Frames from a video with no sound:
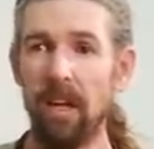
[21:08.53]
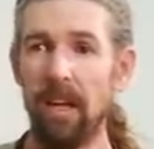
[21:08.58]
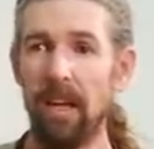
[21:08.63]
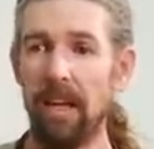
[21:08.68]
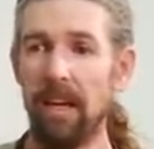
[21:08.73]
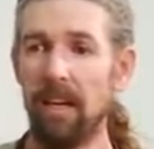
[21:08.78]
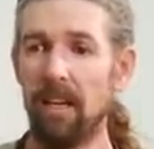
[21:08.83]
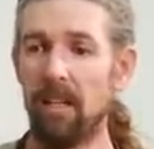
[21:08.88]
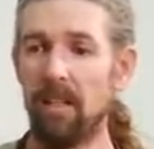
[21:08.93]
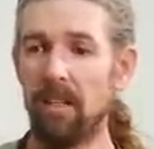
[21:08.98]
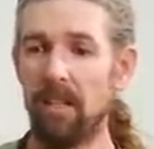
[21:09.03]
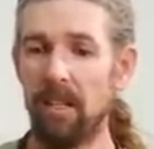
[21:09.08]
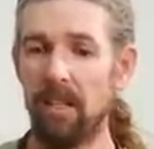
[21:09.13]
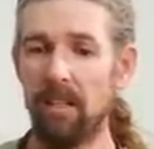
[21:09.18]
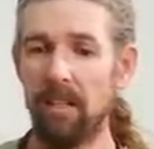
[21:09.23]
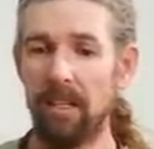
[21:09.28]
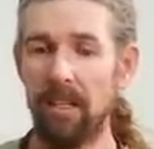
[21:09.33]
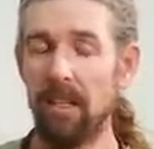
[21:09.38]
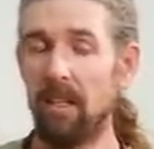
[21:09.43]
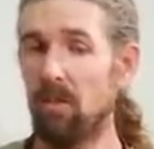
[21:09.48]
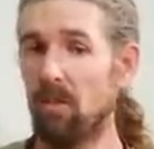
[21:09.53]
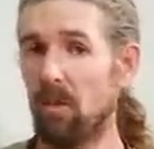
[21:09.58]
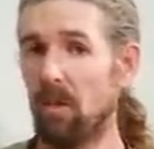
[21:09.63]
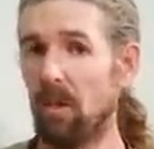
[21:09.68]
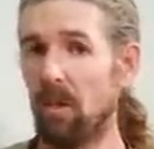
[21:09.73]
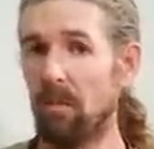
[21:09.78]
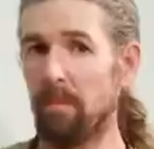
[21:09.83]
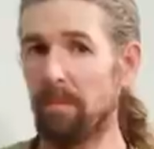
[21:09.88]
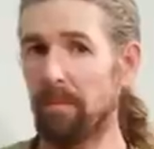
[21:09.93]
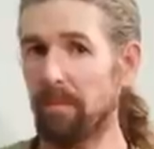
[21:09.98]
And in the
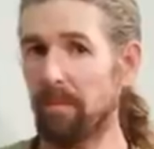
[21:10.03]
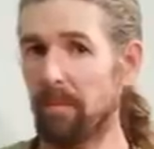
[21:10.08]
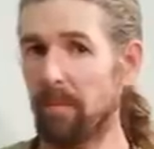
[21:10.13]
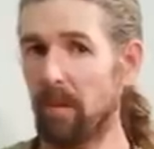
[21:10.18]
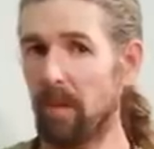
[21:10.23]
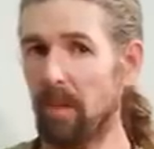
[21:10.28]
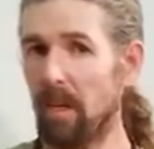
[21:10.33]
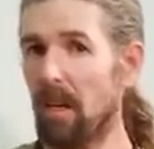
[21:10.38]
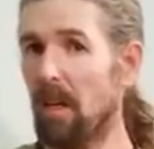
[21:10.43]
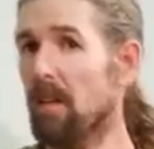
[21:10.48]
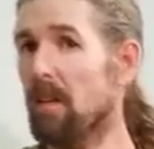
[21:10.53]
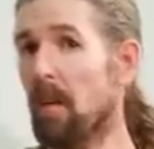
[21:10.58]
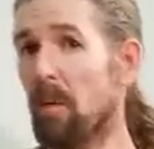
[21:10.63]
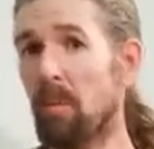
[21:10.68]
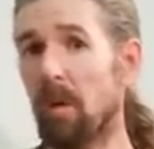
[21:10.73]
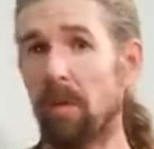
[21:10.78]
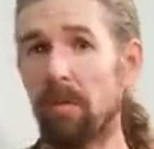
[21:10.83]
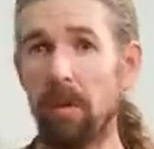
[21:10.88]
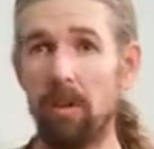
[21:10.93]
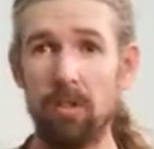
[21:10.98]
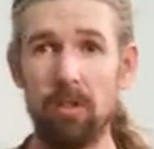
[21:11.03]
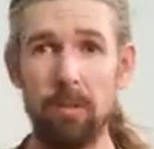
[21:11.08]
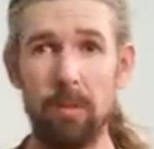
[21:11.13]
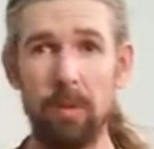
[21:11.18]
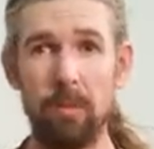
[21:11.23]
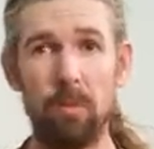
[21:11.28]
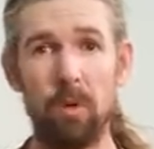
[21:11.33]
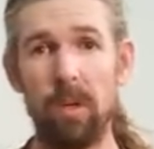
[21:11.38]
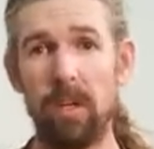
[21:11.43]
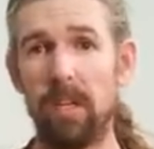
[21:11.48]
interim, a number of us have
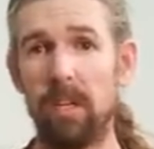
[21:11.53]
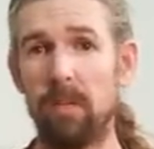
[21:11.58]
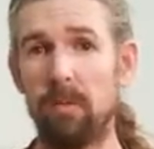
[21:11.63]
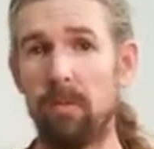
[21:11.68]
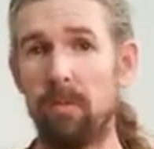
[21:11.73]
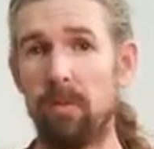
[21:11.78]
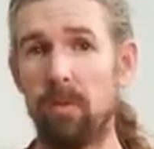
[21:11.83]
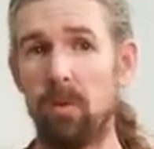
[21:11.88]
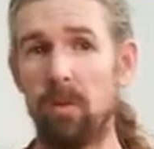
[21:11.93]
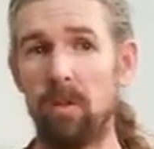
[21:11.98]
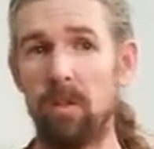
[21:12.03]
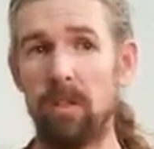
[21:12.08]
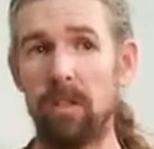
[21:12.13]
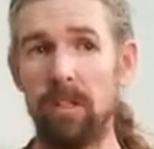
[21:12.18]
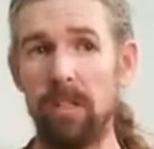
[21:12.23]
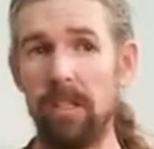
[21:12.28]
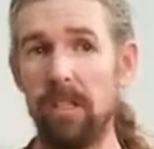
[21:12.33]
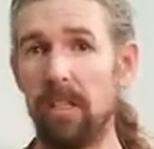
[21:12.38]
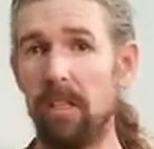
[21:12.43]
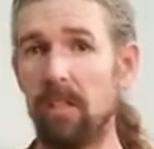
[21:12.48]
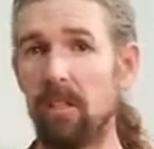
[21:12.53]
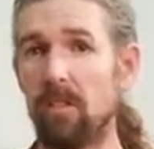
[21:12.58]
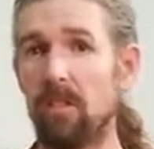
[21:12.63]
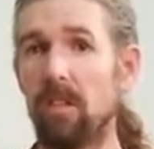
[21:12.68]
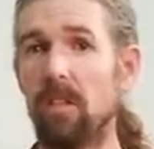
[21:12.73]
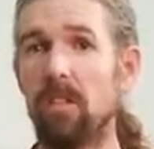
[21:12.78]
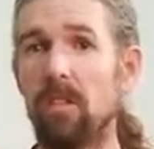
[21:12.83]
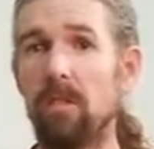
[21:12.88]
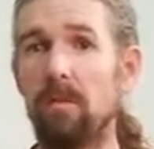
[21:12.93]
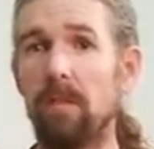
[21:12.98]
been working for years
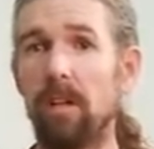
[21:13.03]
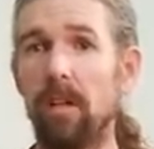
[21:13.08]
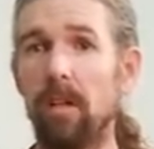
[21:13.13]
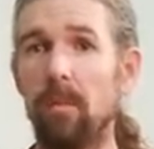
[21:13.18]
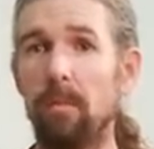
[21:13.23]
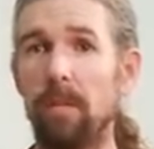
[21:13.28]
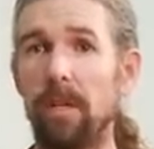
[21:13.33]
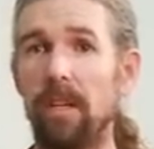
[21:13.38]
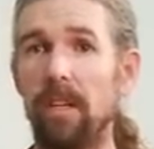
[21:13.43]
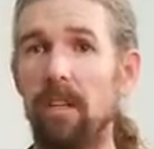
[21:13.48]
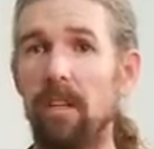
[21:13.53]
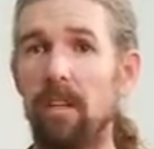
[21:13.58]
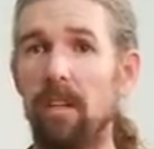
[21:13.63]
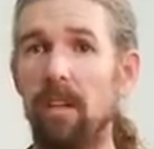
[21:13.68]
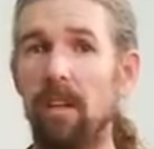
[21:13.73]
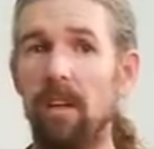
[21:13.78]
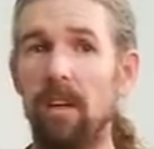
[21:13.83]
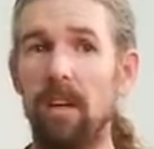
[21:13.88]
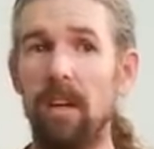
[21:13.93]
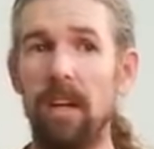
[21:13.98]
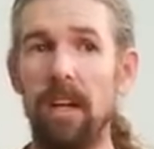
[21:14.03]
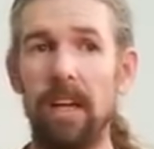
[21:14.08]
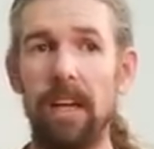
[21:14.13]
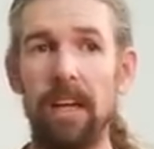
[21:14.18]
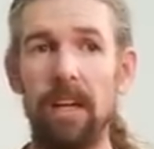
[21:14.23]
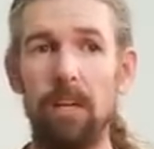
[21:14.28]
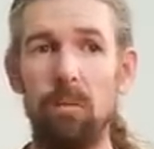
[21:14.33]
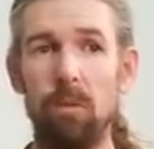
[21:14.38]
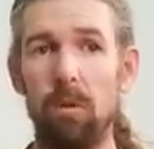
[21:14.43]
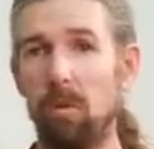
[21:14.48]
on developing
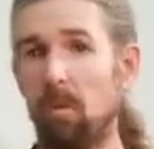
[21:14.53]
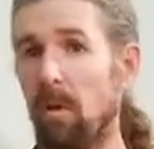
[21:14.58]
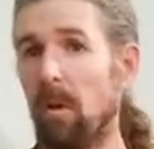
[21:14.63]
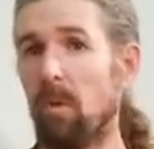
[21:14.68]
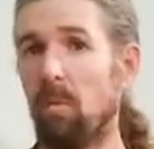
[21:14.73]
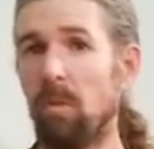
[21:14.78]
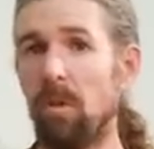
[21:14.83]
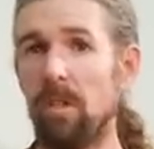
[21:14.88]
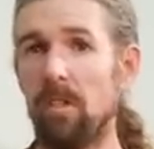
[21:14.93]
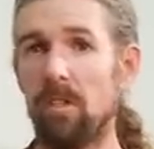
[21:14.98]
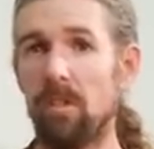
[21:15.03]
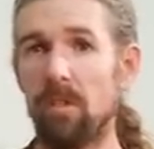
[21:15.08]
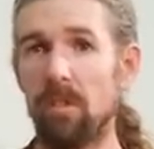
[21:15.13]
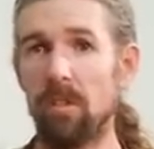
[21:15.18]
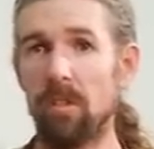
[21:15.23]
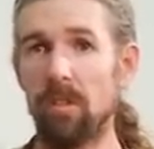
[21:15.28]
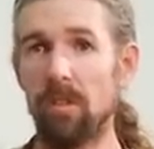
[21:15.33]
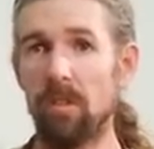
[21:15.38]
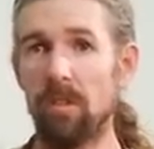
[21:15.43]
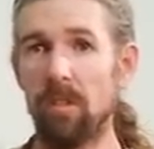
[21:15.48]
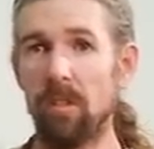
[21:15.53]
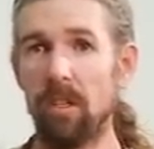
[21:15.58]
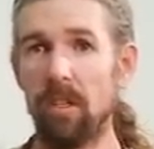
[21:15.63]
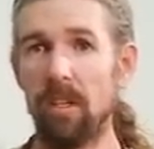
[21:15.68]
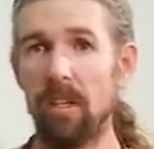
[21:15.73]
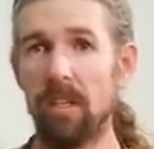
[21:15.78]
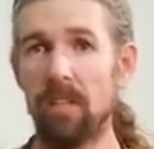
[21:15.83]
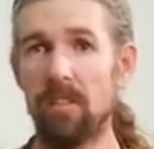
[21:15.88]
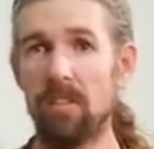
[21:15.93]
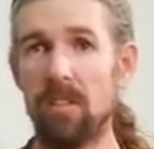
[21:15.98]
what would you do
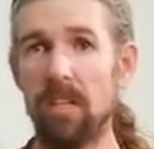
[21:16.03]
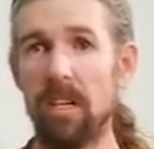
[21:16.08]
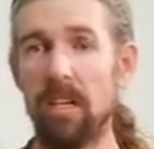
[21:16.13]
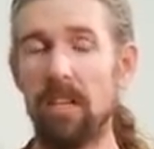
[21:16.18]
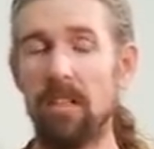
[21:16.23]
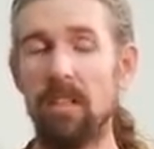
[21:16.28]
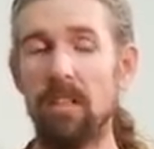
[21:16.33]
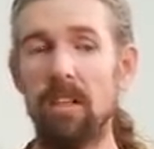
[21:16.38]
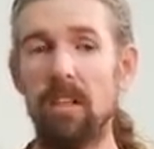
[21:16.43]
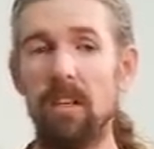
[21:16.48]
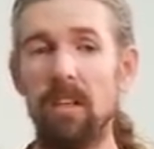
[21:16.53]
instead?